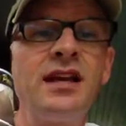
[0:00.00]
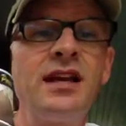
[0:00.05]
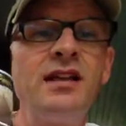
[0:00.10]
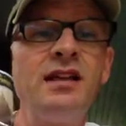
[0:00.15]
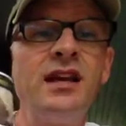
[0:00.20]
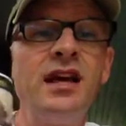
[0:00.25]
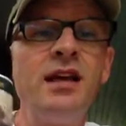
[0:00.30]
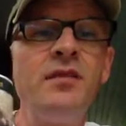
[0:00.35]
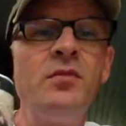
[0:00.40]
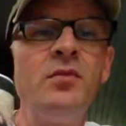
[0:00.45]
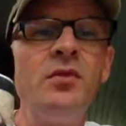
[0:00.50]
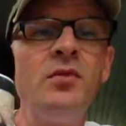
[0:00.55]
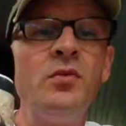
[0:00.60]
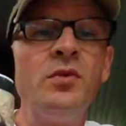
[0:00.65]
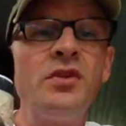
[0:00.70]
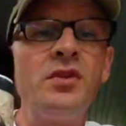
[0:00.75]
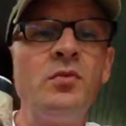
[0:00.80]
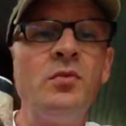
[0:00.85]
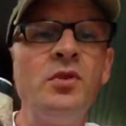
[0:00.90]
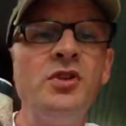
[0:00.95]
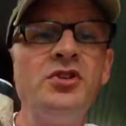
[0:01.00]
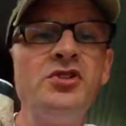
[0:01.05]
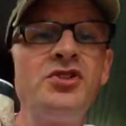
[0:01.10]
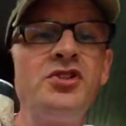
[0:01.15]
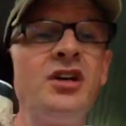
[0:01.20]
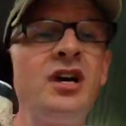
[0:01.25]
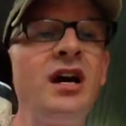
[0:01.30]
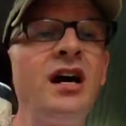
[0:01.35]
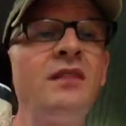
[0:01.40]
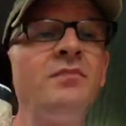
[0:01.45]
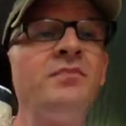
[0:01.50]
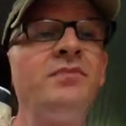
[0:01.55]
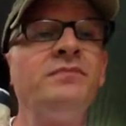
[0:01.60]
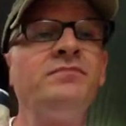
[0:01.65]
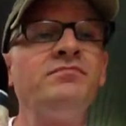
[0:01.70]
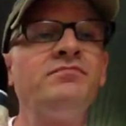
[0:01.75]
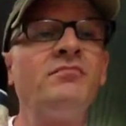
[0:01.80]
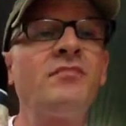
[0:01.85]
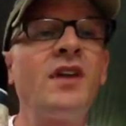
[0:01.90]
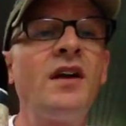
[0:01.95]
label with the Woodshop.
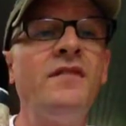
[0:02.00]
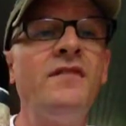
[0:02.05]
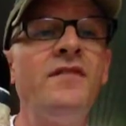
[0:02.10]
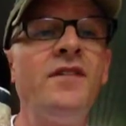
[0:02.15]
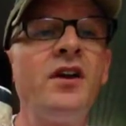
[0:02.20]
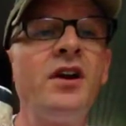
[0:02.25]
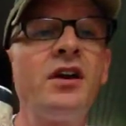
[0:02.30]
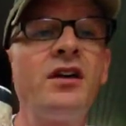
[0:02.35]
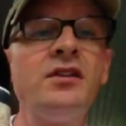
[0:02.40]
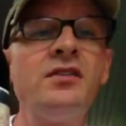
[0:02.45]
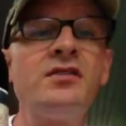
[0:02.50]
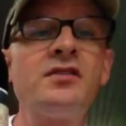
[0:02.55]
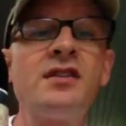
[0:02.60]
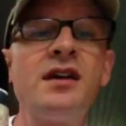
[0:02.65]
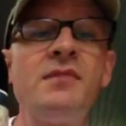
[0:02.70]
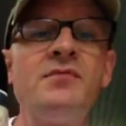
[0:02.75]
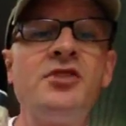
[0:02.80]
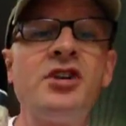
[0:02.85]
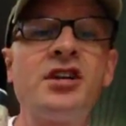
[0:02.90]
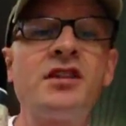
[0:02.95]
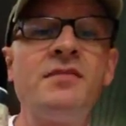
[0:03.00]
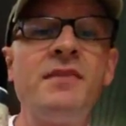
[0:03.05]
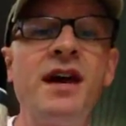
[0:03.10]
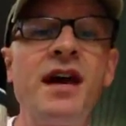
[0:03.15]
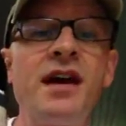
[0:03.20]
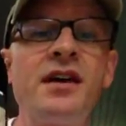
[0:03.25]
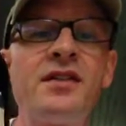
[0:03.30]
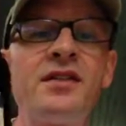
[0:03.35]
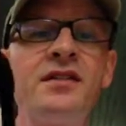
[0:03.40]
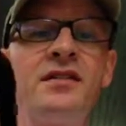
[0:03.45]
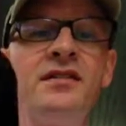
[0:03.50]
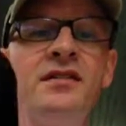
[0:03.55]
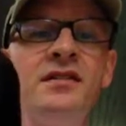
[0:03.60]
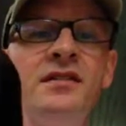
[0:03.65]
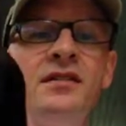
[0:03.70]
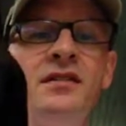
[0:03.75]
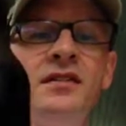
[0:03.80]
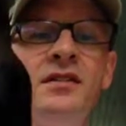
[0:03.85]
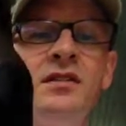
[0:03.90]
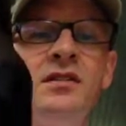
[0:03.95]
Very good subject matter.
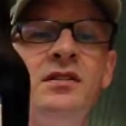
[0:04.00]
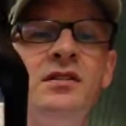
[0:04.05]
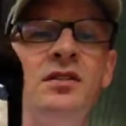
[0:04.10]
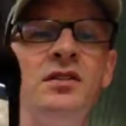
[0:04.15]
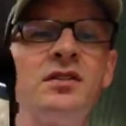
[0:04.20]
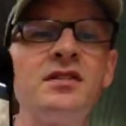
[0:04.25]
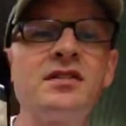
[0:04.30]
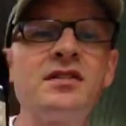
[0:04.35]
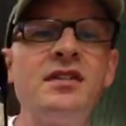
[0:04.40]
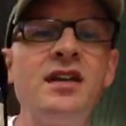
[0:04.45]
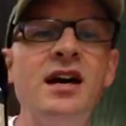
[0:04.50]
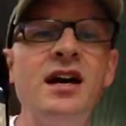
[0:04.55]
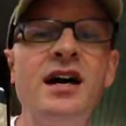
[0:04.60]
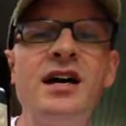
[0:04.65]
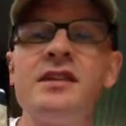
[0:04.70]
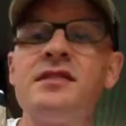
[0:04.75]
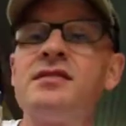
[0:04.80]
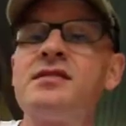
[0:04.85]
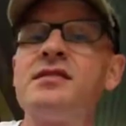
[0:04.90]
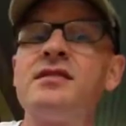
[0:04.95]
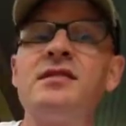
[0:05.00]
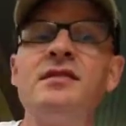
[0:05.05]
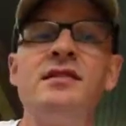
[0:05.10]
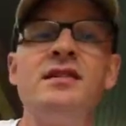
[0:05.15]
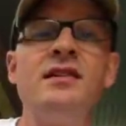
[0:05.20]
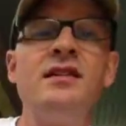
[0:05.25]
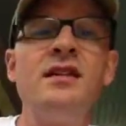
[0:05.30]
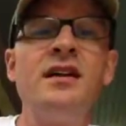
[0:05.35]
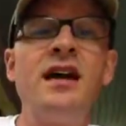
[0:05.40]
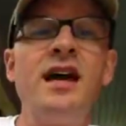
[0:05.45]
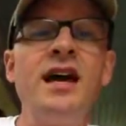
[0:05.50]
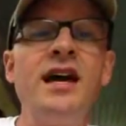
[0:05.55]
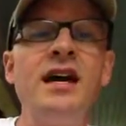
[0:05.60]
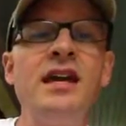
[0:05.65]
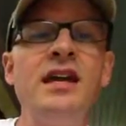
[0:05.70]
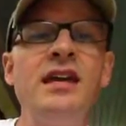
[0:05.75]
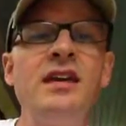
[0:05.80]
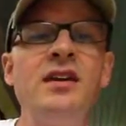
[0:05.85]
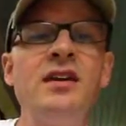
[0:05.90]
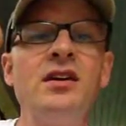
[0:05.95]
Looks nice.
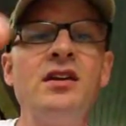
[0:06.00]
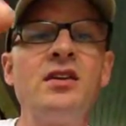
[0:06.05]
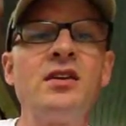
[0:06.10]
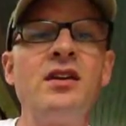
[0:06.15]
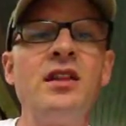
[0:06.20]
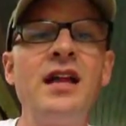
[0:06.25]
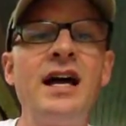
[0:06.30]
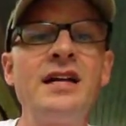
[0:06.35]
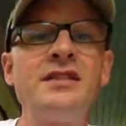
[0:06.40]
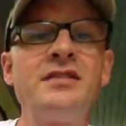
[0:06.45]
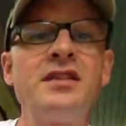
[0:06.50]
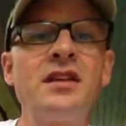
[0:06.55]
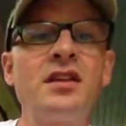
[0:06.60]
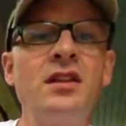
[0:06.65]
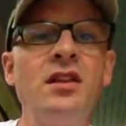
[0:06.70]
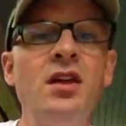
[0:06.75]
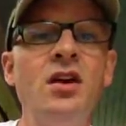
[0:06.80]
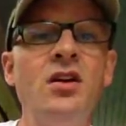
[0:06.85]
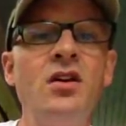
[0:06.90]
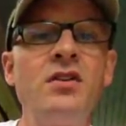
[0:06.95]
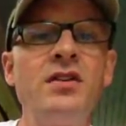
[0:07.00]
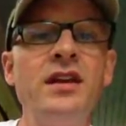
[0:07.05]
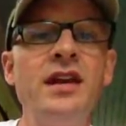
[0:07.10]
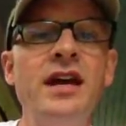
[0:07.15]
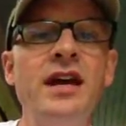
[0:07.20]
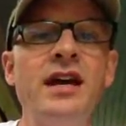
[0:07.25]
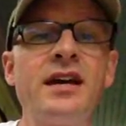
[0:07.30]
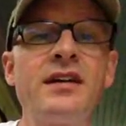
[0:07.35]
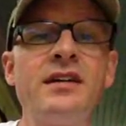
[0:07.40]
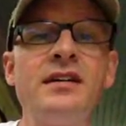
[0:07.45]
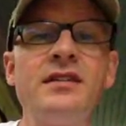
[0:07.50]
A classic long neck